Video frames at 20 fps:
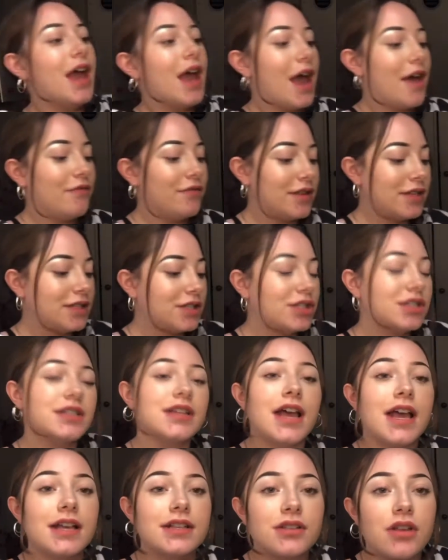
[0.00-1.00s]
And this just
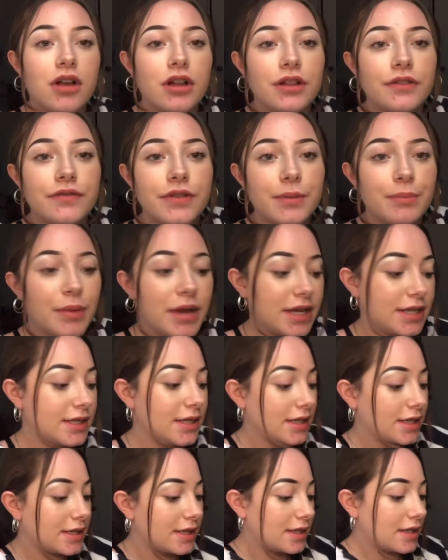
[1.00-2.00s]
has all of the
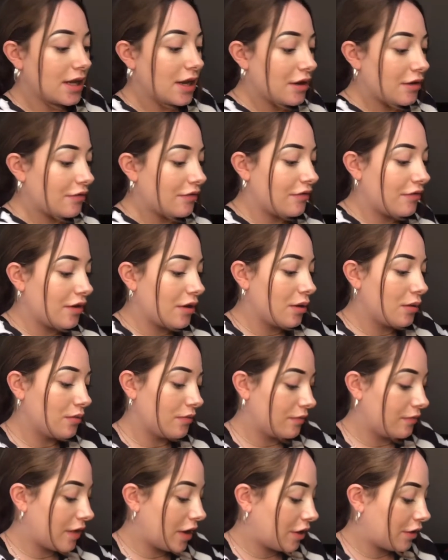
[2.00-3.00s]
basic stuff.
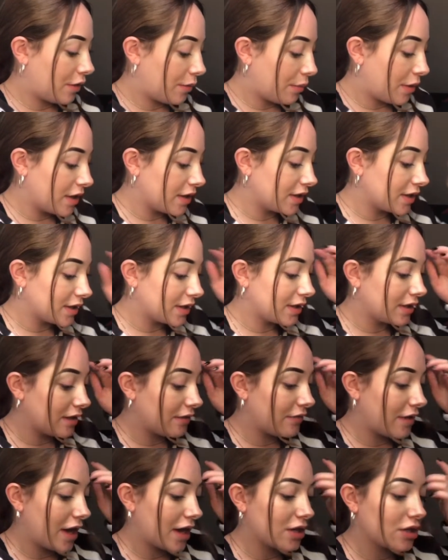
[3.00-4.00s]
Very basic
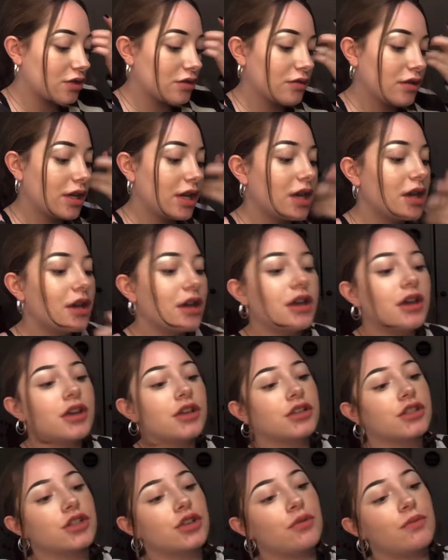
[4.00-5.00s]
stuff, actually.
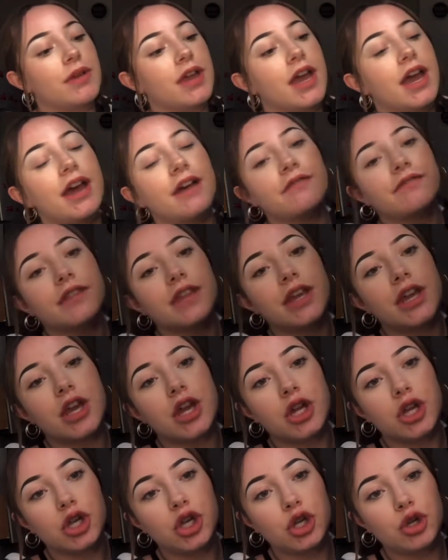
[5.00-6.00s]
So we have
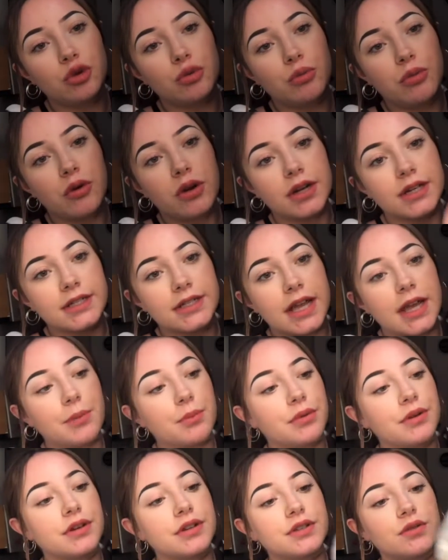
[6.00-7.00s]
the newborn
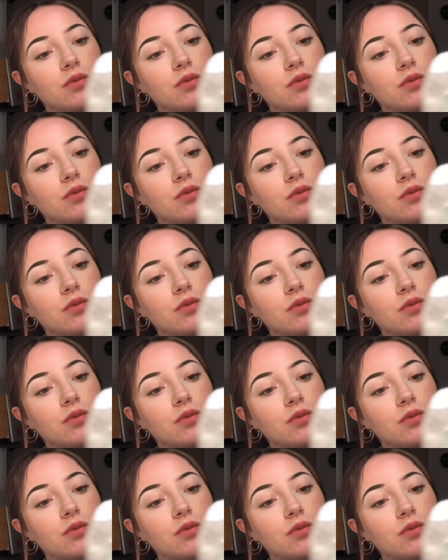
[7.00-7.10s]
diapers,